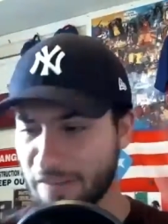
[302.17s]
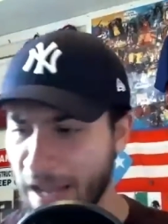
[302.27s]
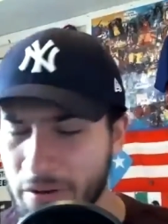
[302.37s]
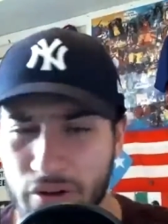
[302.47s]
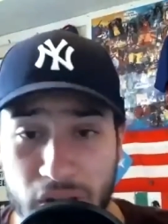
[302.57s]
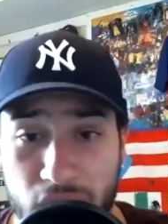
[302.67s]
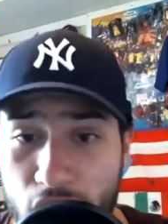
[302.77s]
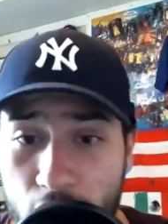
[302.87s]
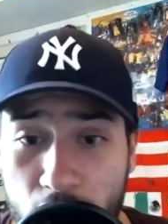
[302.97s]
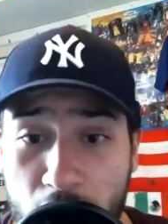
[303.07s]
I don't
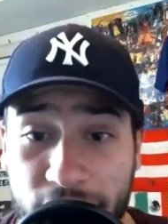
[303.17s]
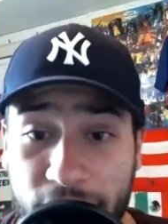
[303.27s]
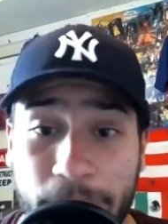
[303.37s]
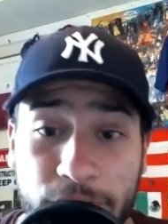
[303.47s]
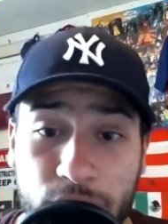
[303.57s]
know off the